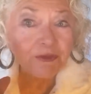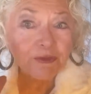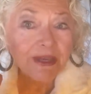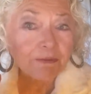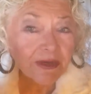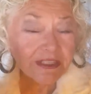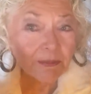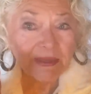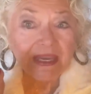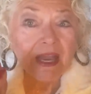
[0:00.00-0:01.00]
you that
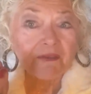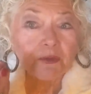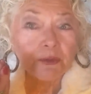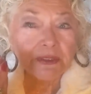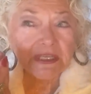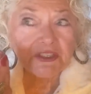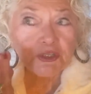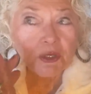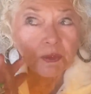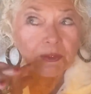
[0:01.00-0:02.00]
recipe. I've already
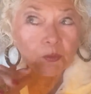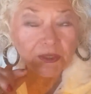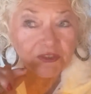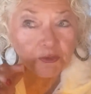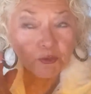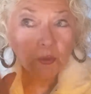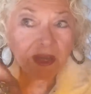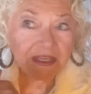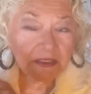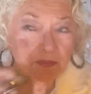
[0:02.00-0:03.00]
shown it once or
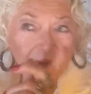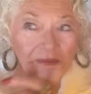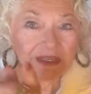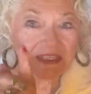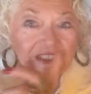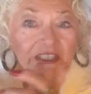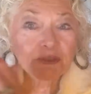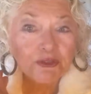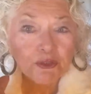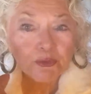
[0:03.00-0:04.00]
twice, probably a year
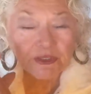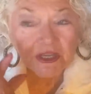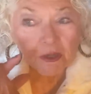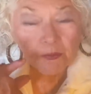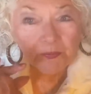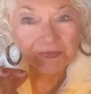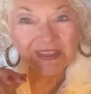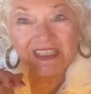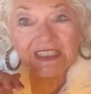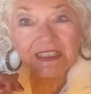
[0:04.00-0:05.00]
or two ago,
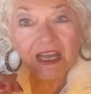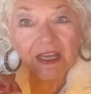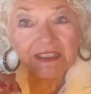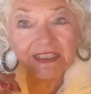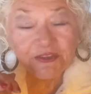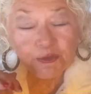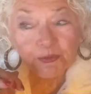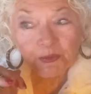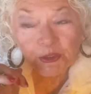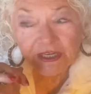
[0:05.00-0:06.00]
did it on Easter
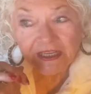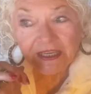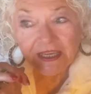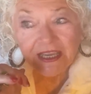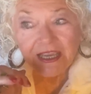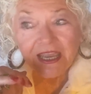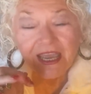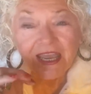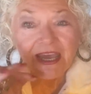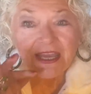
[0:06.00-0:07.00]
morning.
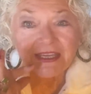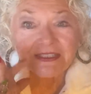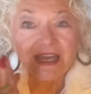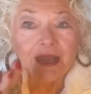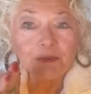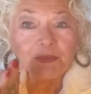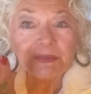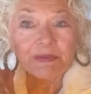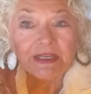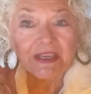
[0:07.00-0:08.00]
And I will be
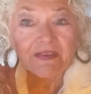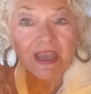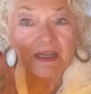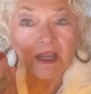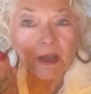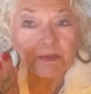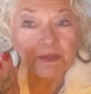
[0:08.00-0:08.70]
bringing that up